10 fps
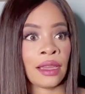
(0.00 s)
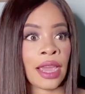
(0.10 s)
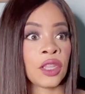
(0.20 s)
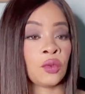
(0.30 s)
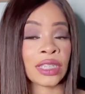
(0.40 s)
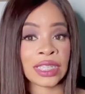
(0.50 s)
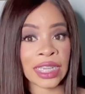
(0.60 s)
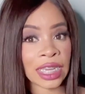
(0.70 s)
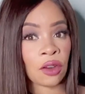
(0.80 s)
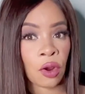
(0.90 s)
and you are
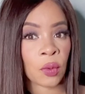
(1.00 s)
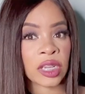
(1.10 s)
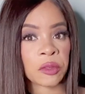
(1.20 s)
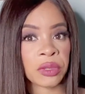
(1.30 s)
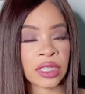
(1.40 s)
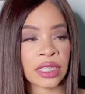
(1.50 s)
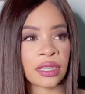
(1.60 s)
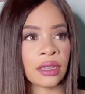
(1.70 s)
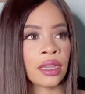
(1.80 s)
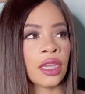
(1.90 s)
sticking around with this person.